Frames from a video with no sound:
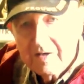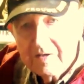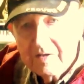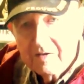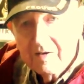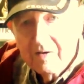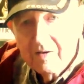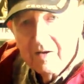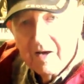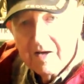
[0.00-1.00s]
I did not
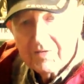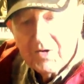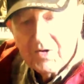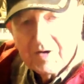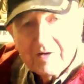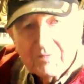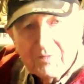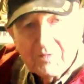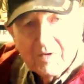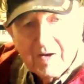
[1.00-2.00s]
I thought I